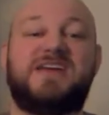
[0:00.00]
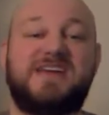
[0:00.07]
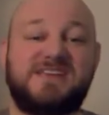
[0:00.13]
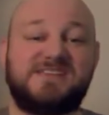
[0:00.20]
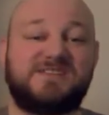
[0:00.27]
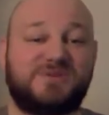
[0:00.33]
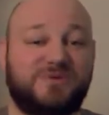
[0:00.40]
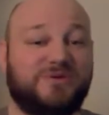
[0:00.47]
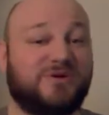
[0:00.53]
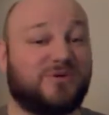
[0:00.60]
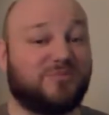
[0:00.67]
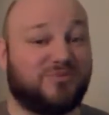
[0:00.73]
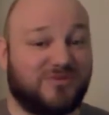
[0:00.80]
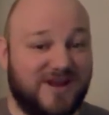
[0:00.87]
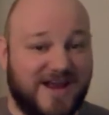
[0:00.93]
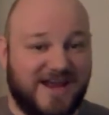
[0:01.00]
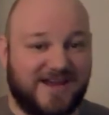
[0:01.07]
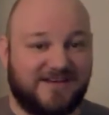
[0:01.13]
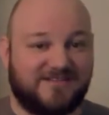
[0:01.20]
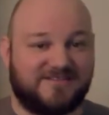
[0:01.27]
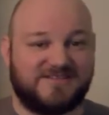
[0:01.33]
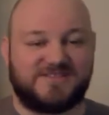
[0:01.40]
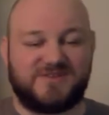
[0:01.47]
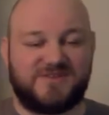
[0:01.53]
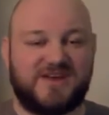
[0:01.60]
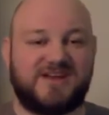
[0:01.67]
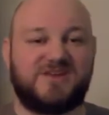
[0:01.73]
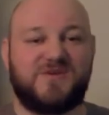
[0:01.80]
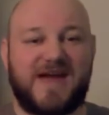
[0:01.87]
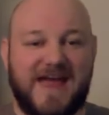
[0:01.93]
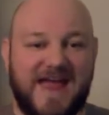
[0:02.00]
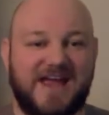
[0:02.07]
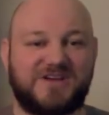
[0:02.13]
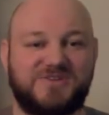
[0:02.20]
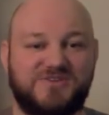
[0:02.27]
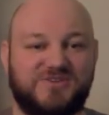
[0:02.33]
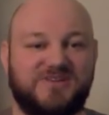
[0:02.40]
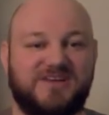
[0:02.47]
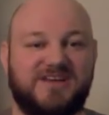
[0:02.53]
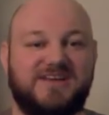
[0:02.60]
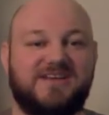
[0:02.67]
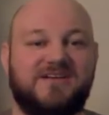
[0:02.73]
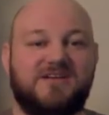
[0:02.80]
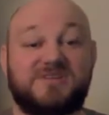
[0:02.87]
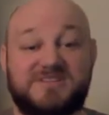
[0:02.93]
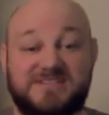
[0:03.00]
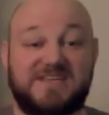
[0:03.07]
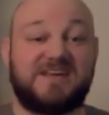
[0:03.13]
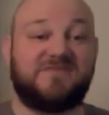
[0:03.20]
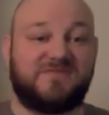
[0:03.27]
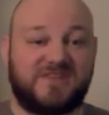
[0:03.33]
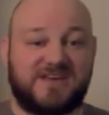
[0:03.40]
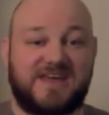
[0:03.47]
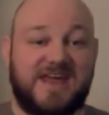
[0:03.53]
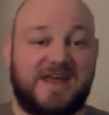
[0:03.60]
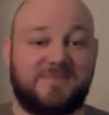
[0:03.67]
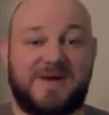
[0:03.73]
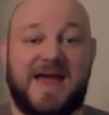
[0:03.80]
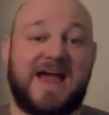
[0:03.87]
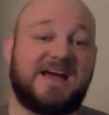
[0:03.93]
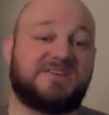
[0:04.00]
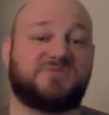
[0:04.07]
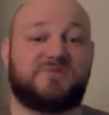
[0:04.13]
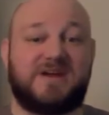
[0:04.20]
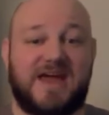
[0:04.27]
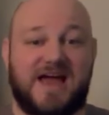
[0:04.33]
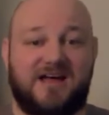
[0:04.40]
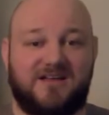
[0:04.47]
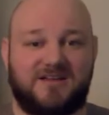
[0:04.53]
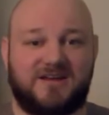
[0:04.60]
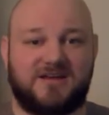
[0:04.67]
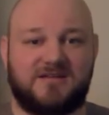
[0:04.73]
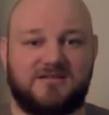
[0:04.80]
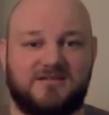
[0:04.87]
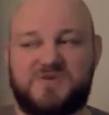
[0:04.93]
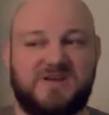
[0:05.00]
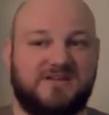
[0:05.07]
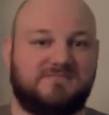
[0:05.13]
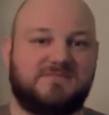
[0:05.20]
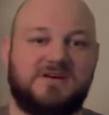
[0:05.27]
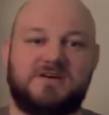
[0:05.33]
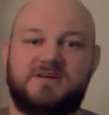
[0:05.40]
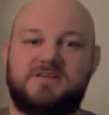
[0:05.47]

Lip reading: into your brain so that you actually perceive the game as reality. You can